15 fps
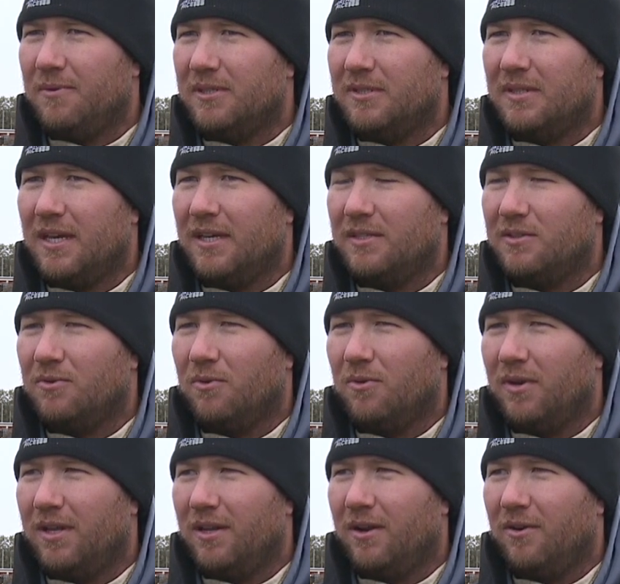mistakes in
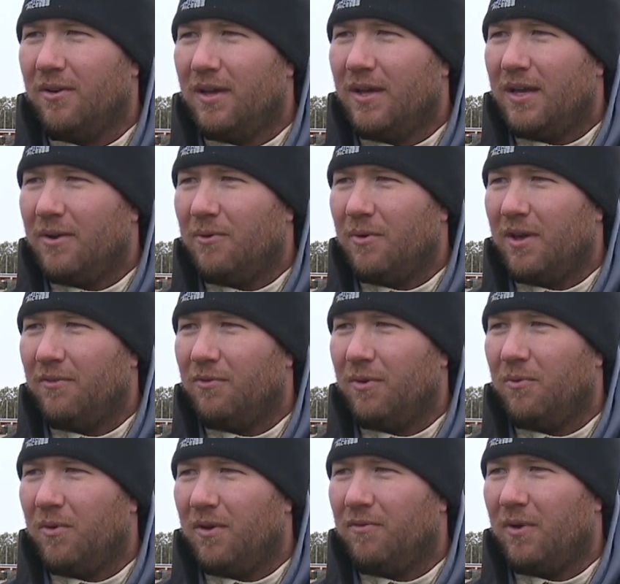order you know if
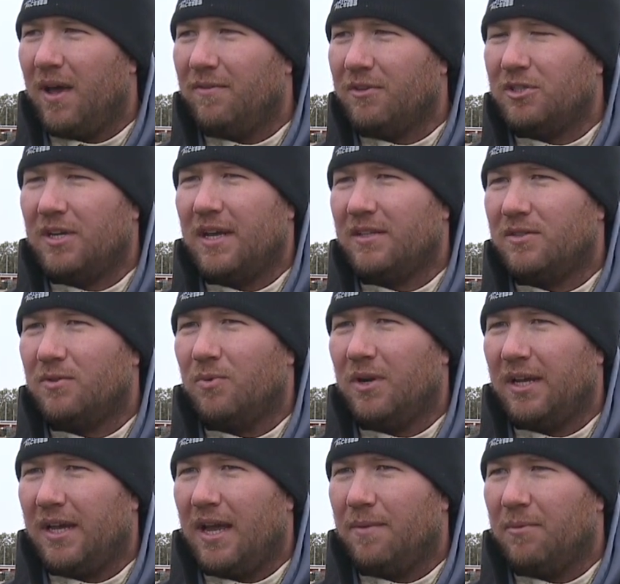we if we have a chance to
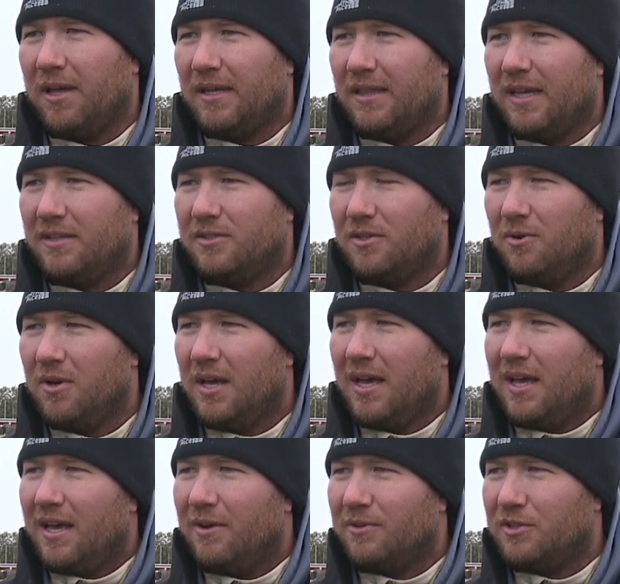win a game like that. So
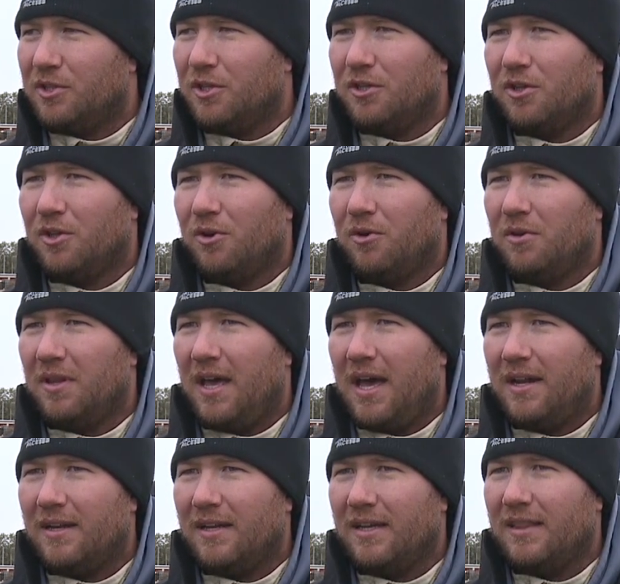it was good to learn
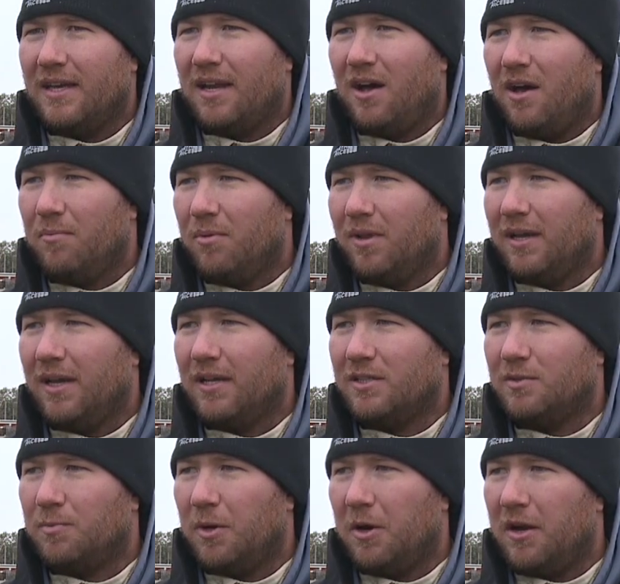that and get that humbling
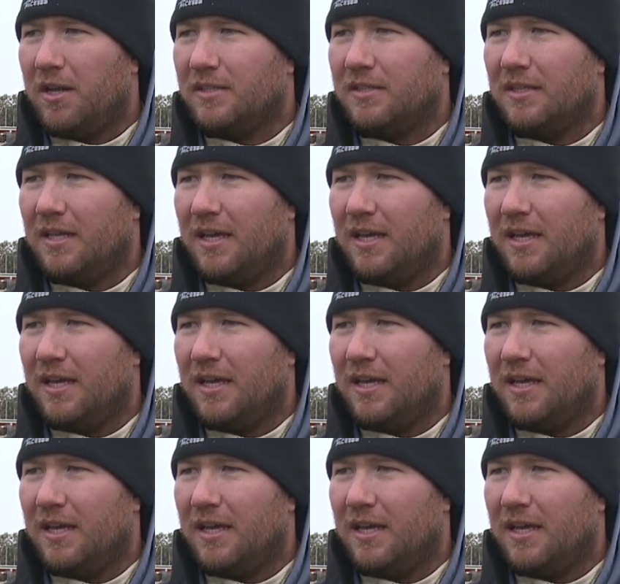experience, and,